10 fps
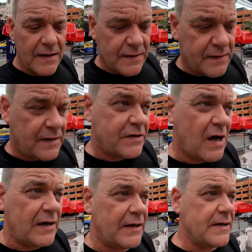is the
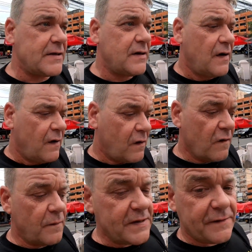Chinese
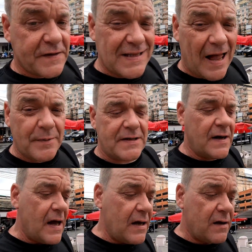government have slapped
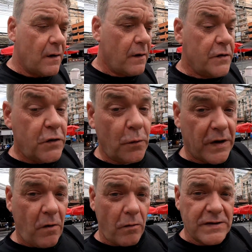a
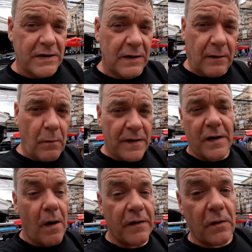two-week quarantine when they
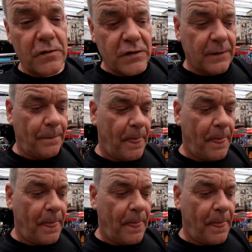go out of the country